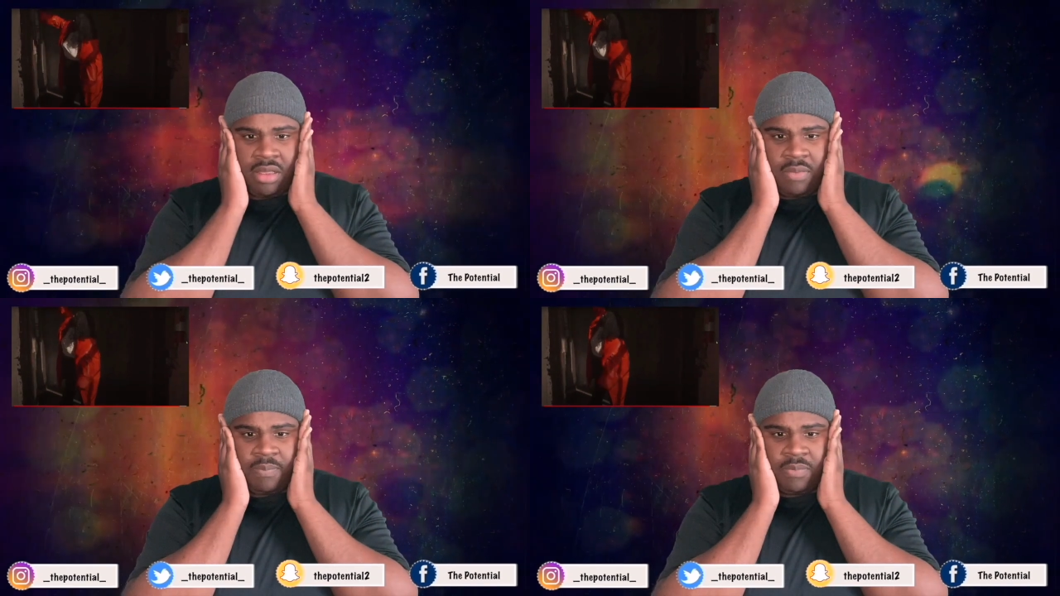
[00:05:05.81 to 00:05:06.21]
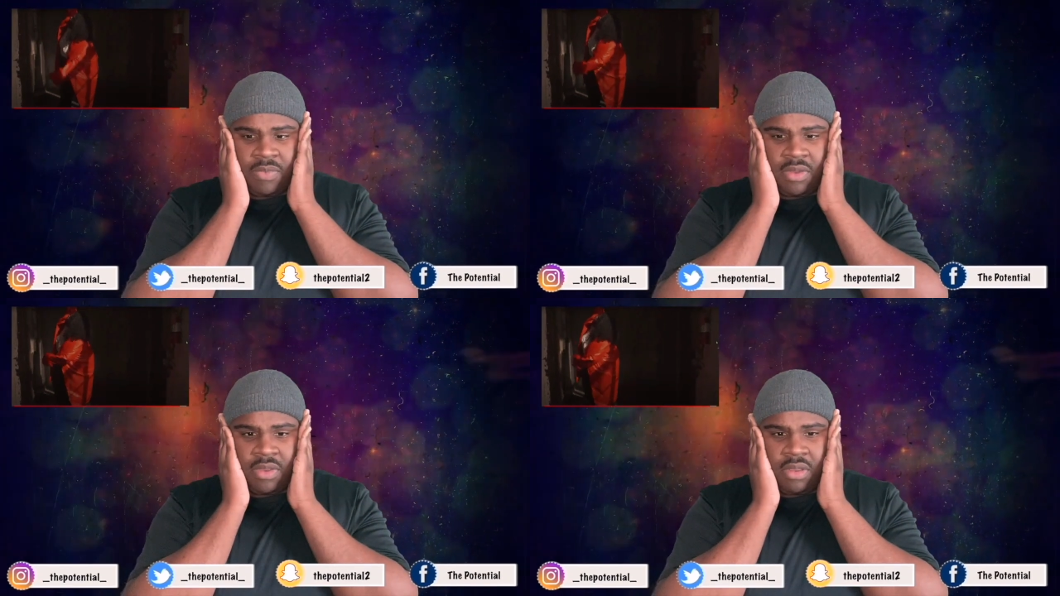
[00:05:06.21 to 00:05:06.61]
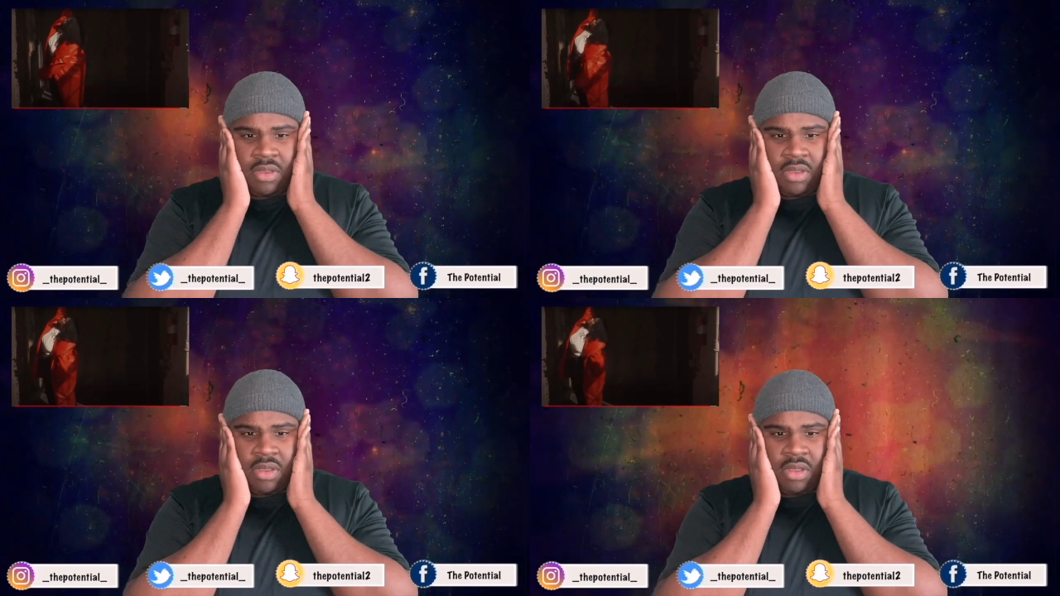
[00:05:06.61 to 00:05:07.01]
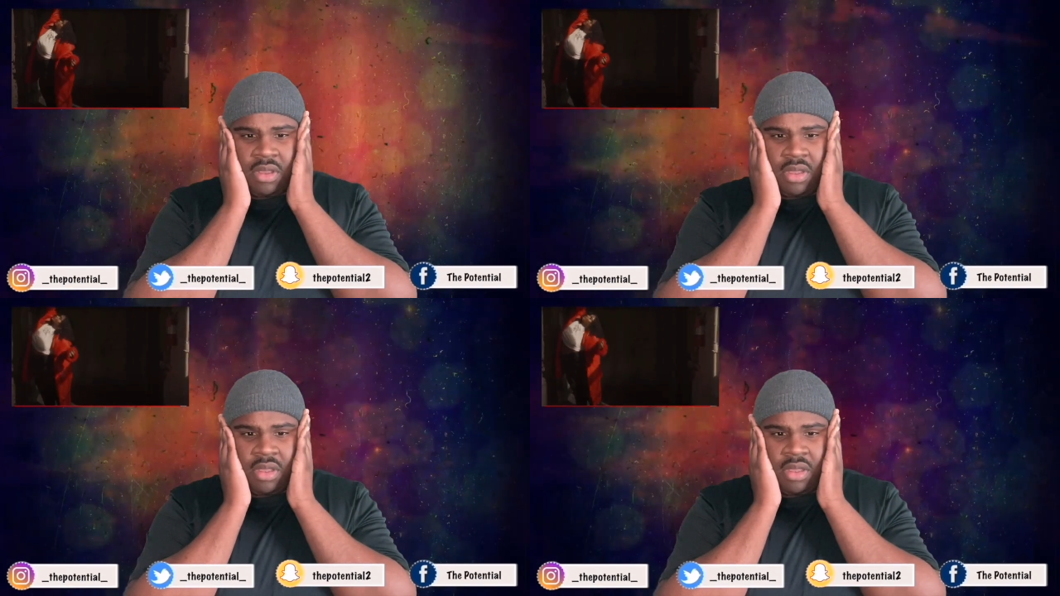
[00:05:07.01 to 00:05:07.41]

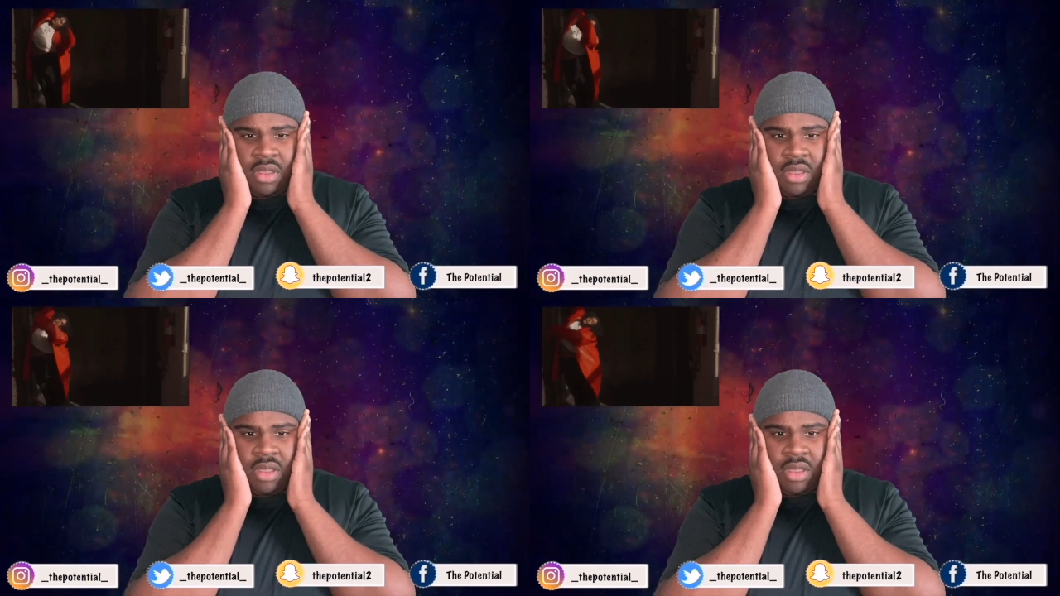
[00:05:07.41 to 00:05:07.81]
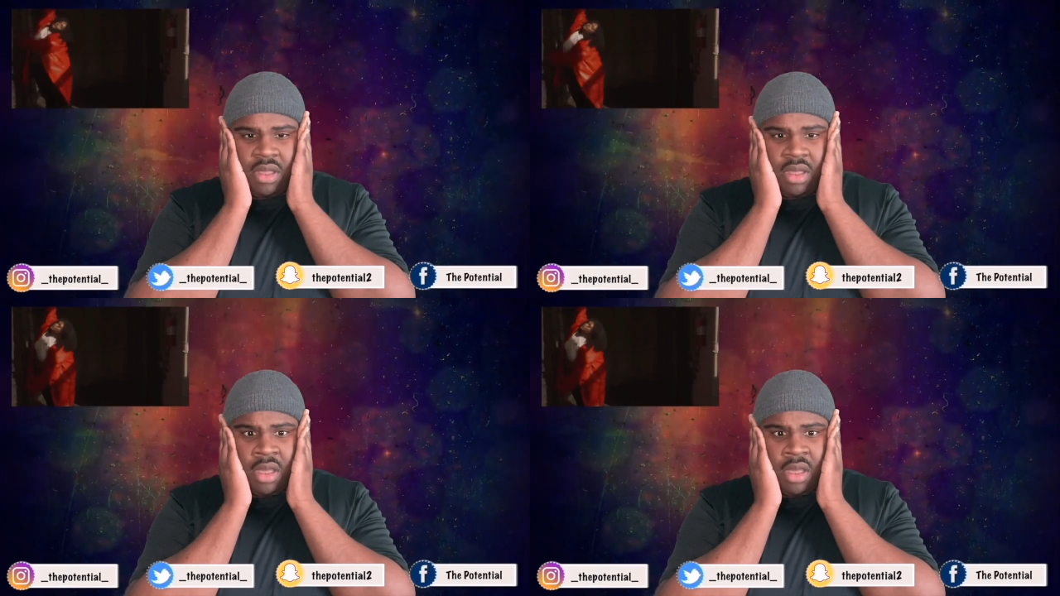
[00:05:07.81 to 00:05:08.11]
No one is speaking in this clip.